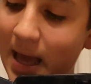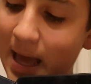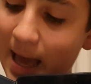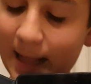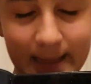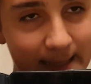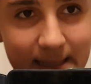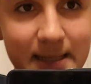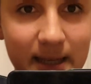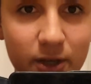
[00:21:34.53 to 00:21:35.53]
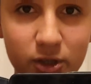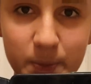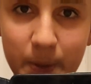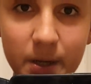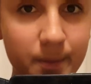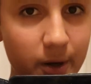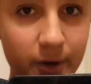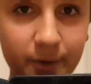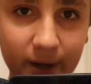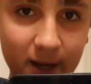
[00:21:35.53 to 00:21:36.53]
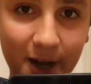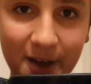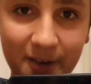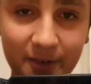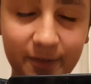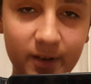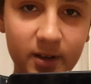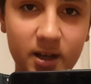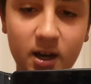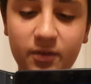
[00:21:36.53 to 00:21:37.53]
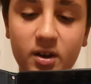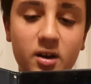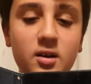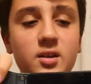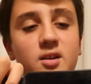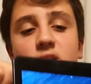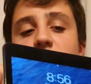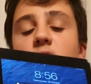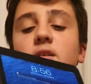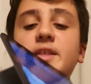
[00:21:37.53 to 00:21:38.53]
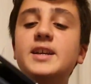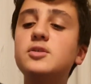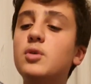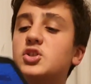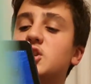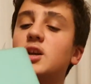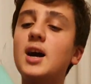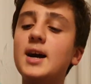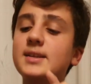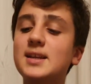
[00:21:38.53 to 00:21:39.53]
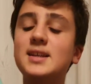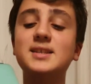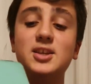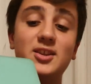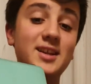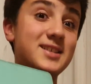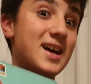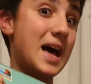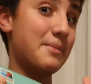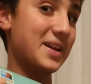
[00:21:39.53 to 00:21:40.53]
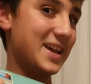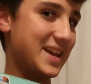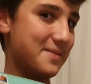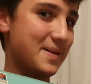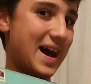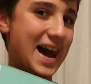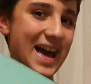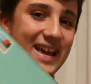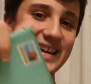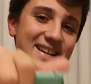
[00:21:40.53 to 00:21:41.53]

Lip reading: and this is the Gooseberry Mercury cover. Thanks for watching, guys. See you next time. Goodbye.